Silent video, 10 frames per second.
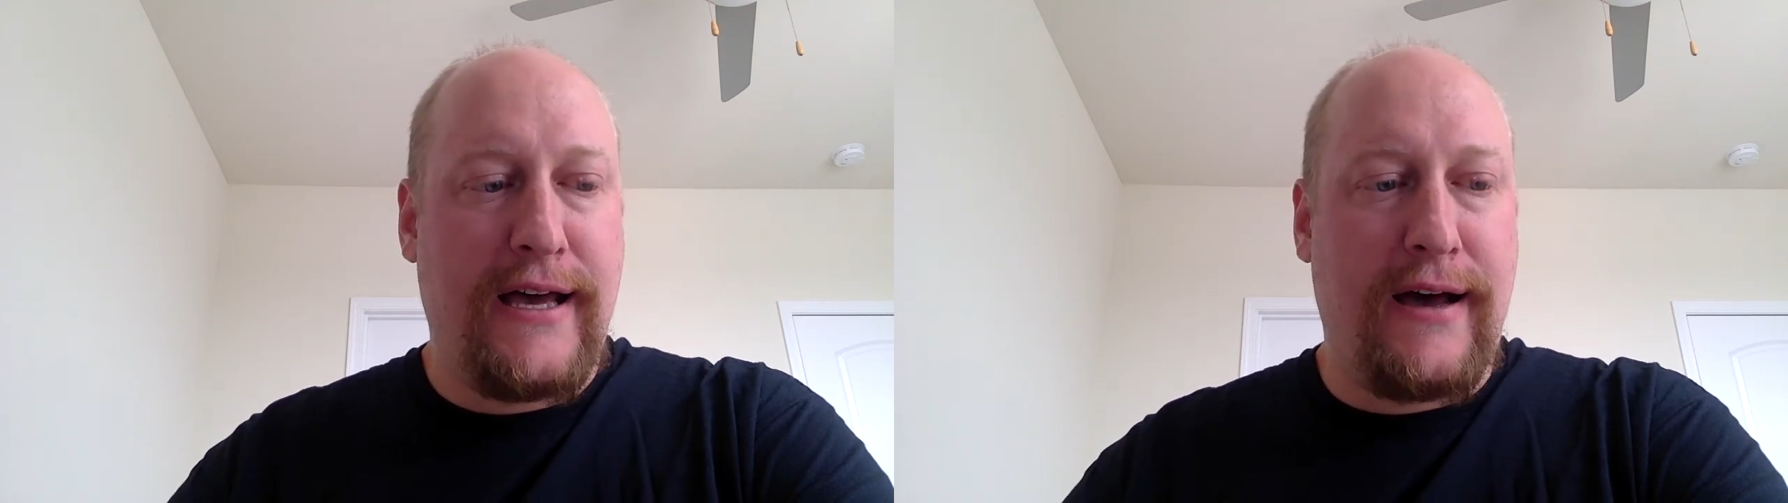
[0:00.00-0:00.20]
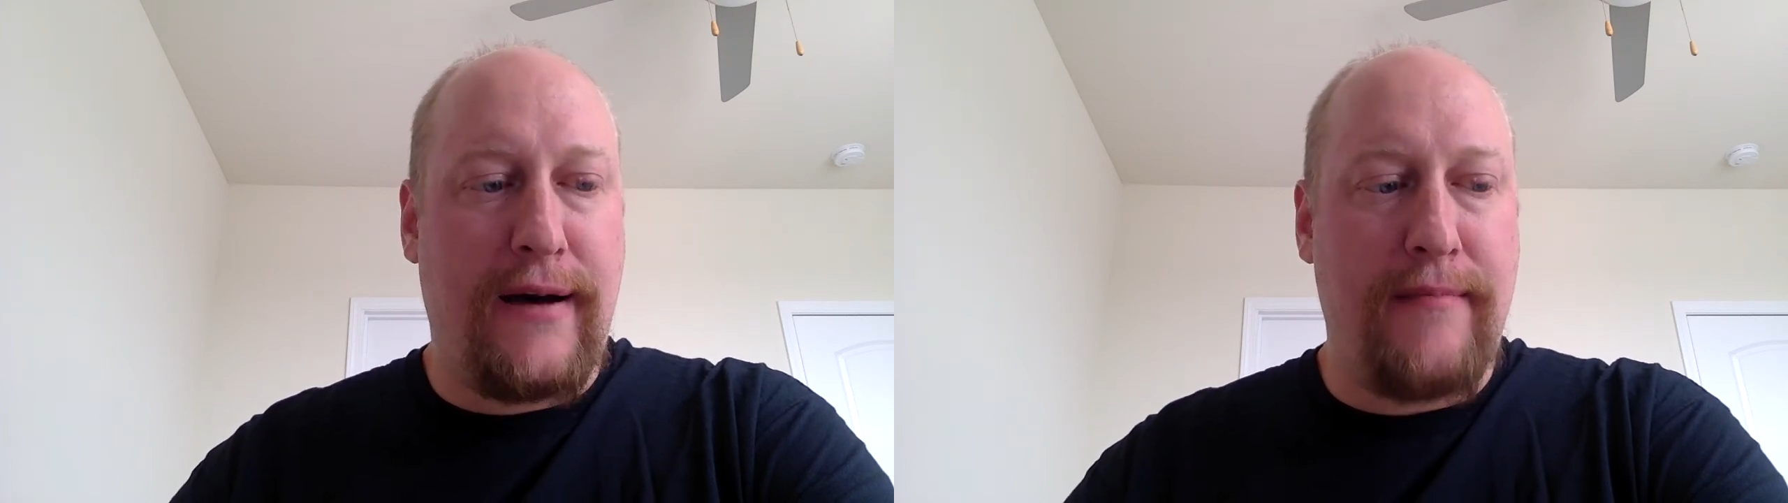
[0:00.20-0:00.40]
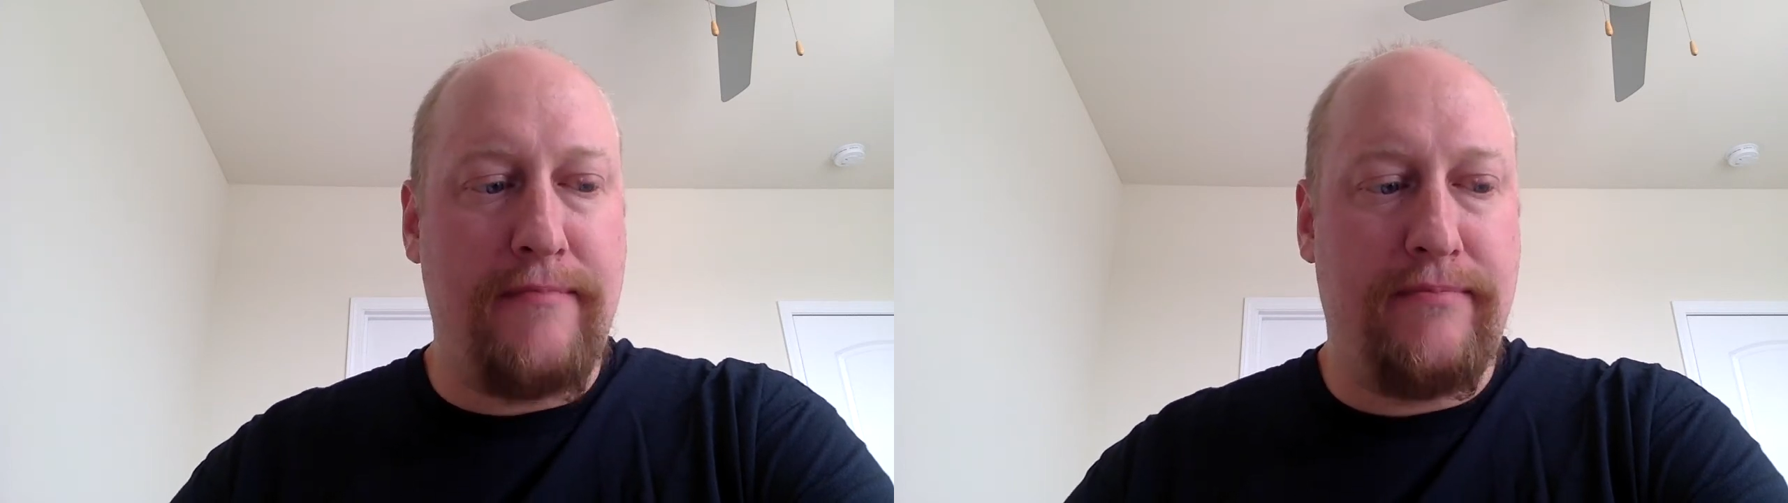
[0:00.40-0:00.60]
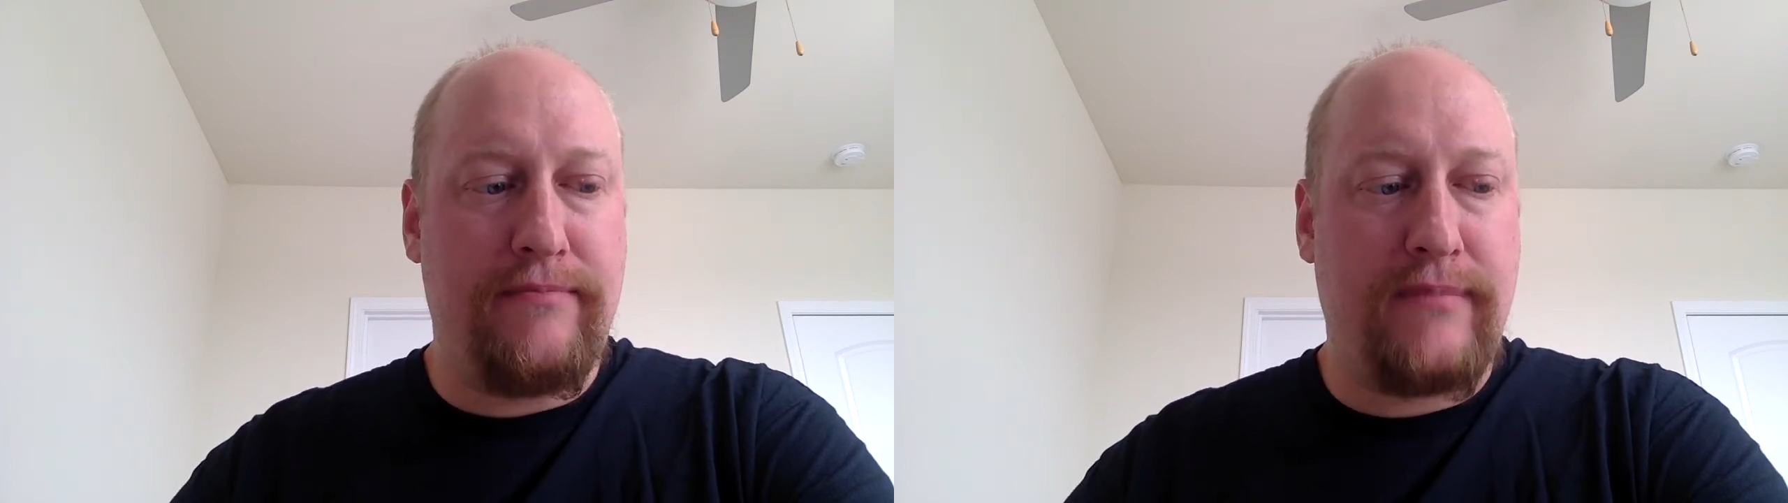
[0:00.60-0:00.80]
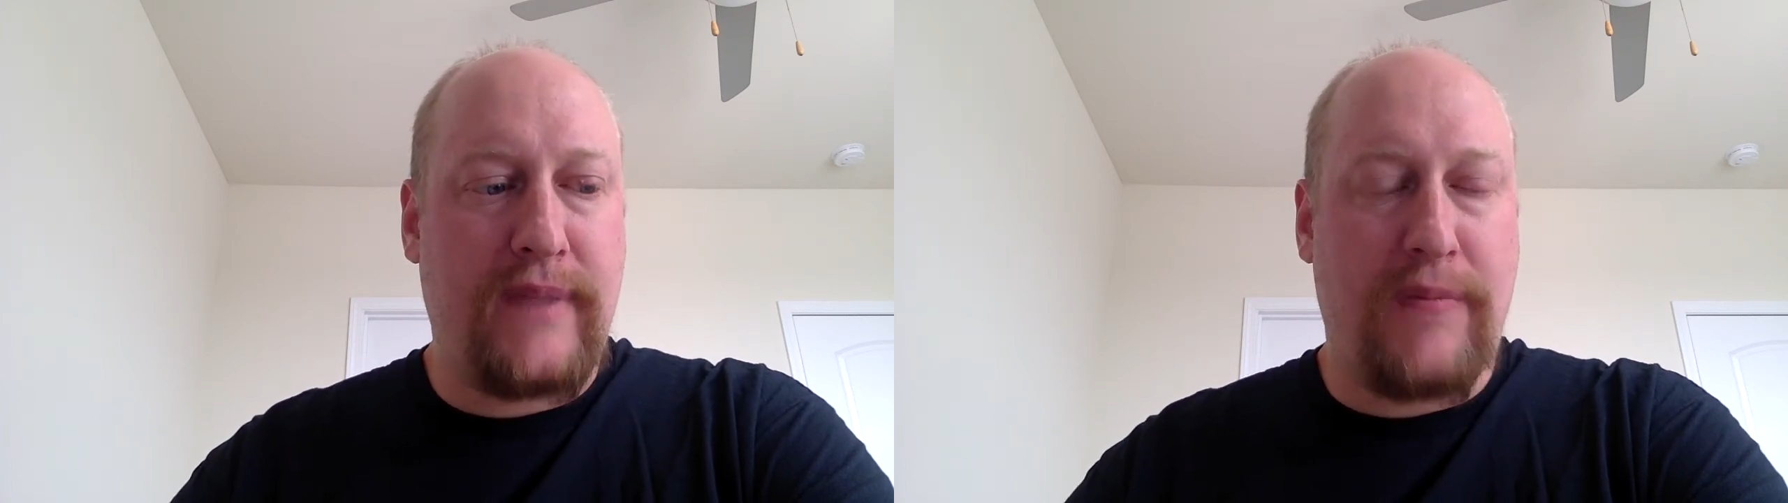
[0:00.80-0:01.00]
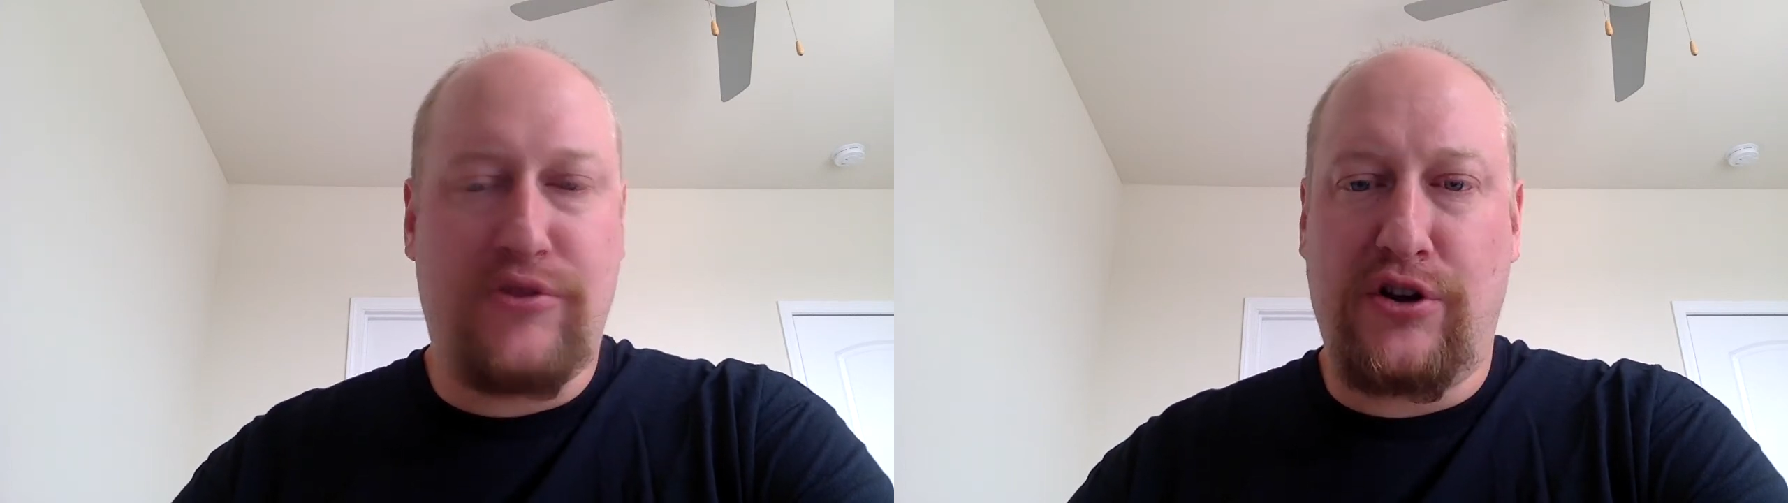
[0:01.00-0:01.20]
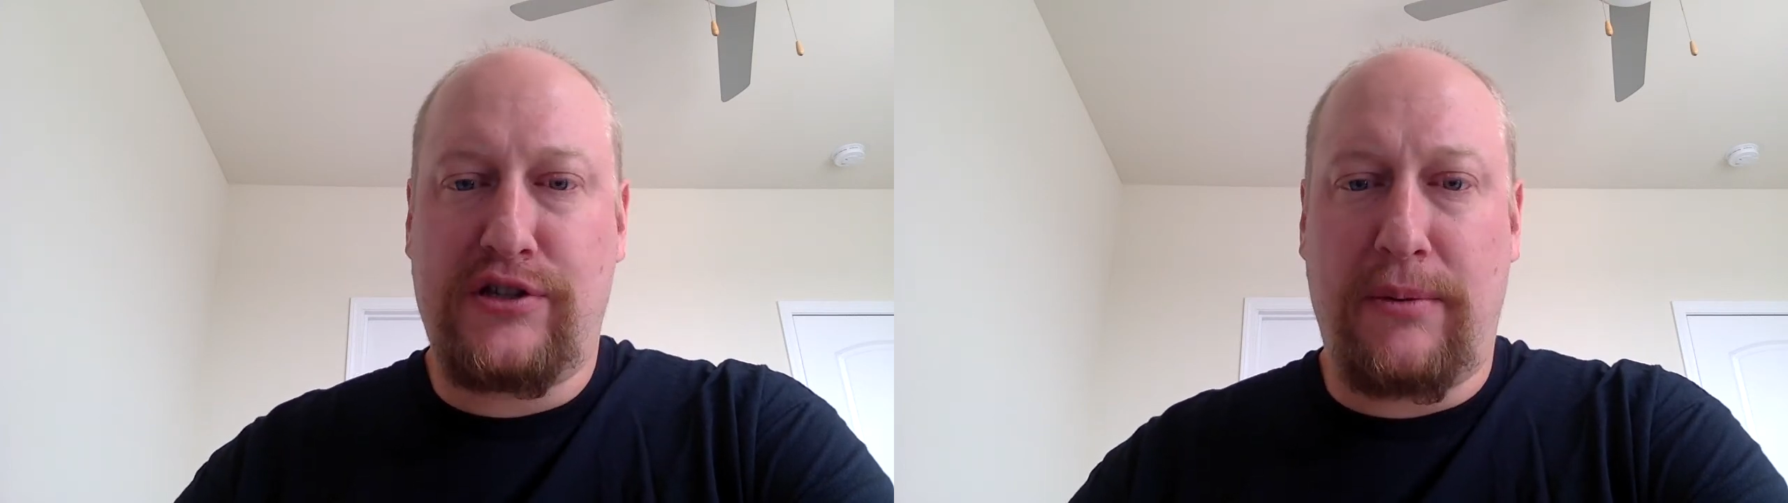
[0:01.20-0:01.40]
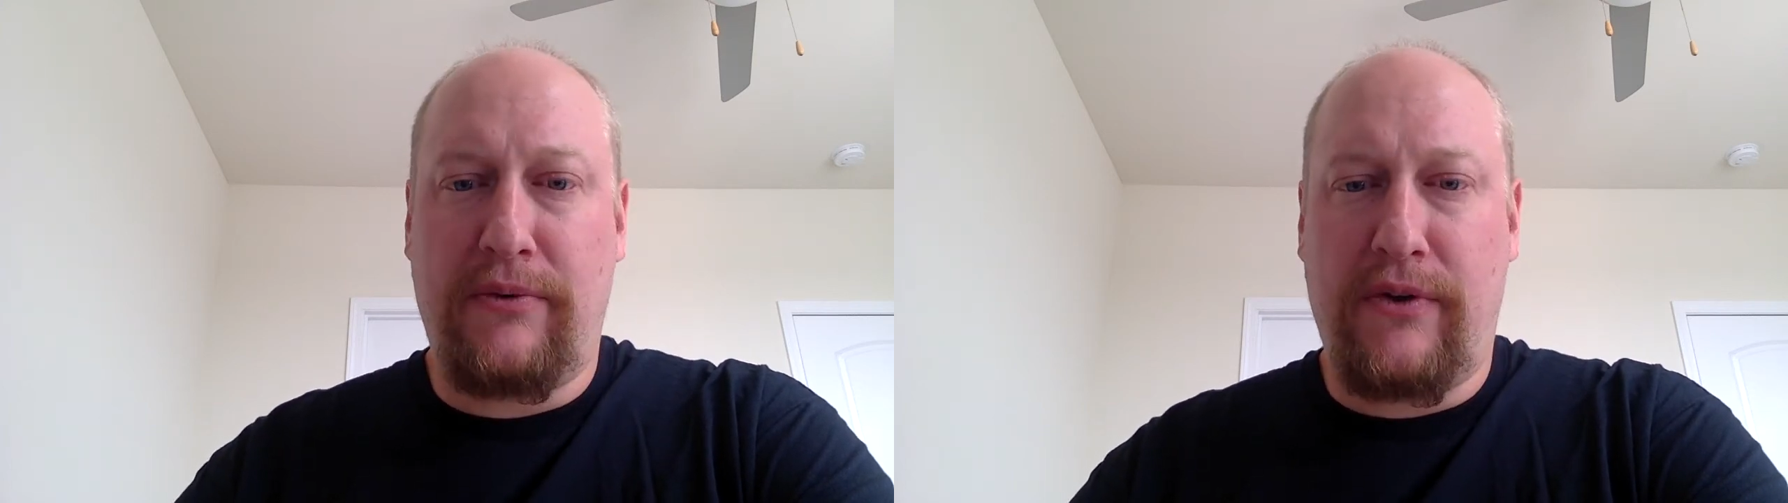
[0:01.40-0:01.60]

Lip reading: I'm sure some